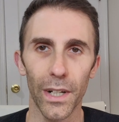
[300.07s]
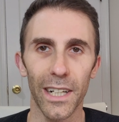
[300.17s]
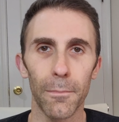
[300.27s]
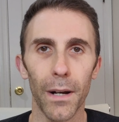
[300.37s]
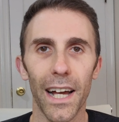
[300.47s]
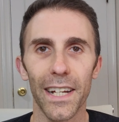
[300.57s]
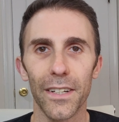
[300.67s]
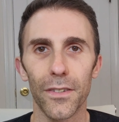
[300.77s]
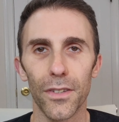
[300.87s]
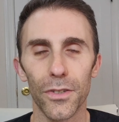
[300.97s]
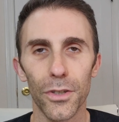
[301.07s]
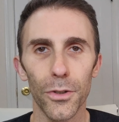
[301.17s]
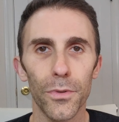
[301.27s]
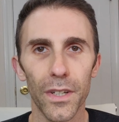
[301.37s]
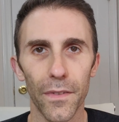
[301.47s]
when I combine the
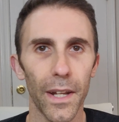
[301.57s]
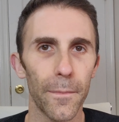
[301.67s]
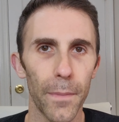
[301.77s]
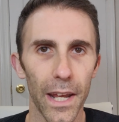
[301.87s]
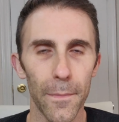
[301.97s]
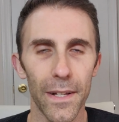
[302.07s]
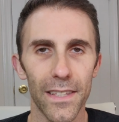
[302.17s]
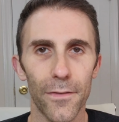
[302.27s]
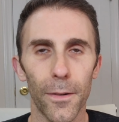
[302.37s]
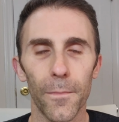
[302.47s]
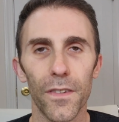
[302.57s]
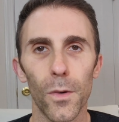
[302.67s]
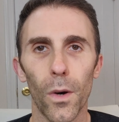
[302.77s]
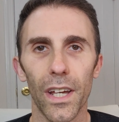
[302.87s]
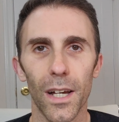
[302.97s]
two dividend payments from
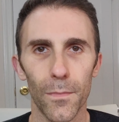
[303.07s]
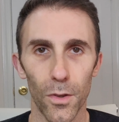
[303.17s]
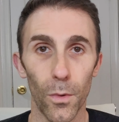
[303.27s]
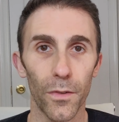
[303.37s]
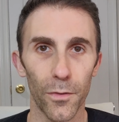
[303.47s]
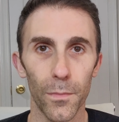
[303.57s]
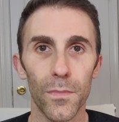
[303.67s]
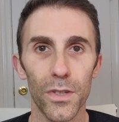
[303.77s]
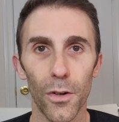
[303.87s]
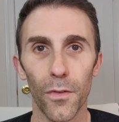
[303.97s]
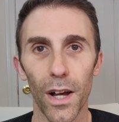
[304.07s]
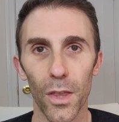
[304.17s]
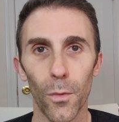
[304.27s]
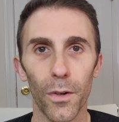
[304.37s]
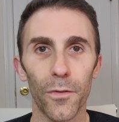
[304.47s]
VYM, the one from SoFi,
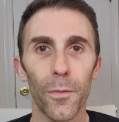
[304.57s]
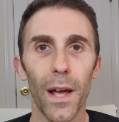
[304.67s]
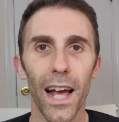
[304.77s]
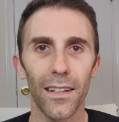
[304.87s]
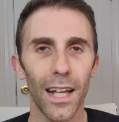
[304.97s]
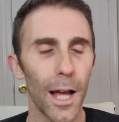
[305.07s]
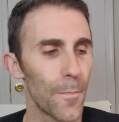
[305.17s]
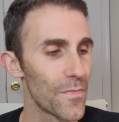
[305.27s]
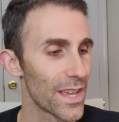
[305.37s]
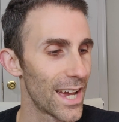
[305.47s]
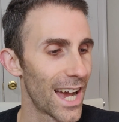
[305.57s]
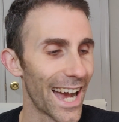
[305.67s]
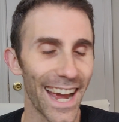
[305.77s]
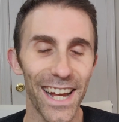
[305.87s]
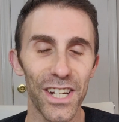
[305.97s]
the one from Ally,
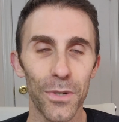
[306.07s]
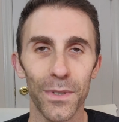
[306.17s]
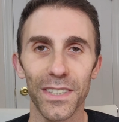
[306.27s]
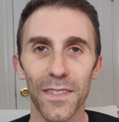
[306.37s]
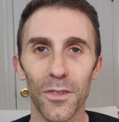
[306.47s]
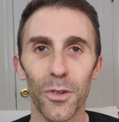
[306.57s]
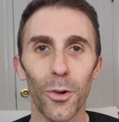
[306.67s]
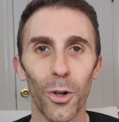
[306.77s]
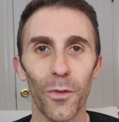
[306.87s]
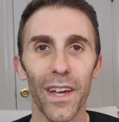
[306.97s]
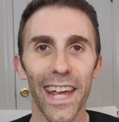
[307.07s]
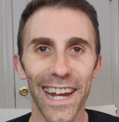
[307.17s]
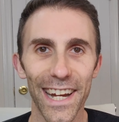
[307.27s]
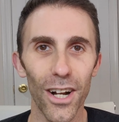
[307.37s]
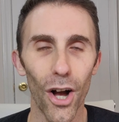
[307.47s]
I actually received a total of
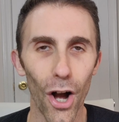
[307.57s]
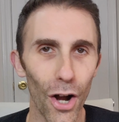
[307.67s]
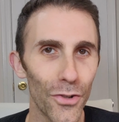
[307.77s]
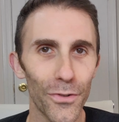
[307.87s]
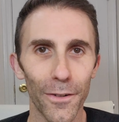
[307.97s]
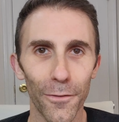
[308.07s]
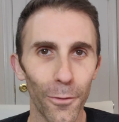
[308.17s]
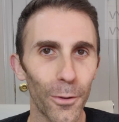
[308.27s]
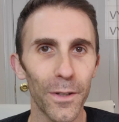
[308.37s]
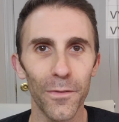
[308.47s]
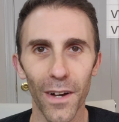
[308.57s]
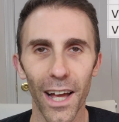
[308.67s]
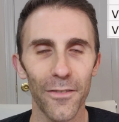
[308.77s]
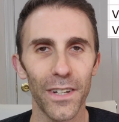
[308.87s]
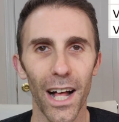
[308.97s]

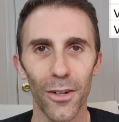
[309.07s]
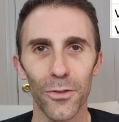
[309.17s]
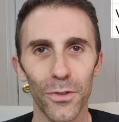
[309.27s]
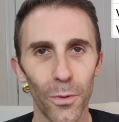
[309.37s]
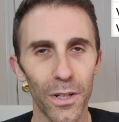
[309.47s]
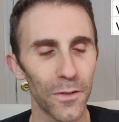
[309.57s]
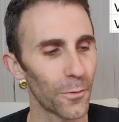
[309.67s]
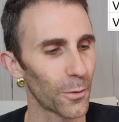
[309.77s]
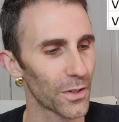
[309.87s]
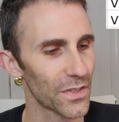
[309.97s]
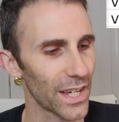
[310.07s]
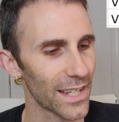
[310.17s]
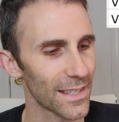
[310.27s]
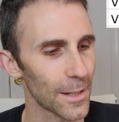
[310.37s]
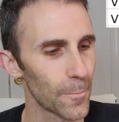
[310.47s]

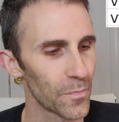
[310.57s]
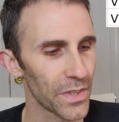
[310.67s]
$845.24.